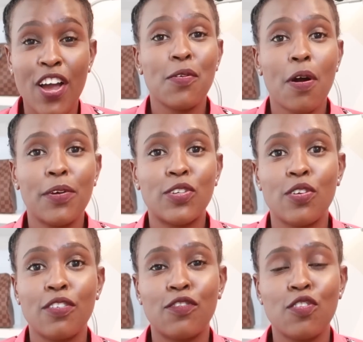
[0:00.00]
If you want me to
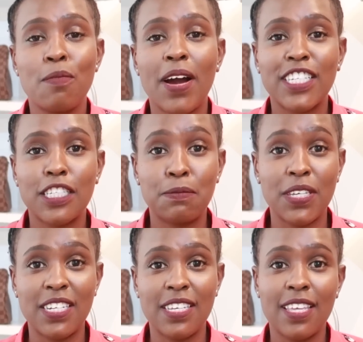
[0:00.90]
review my
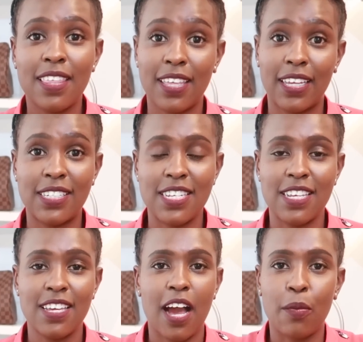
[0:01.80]
Speedy
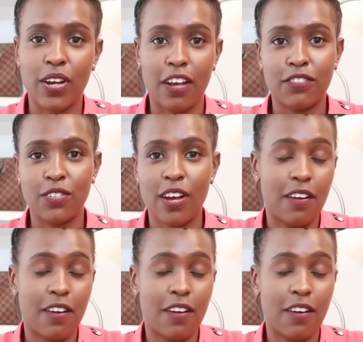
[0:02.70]
30, I would love to.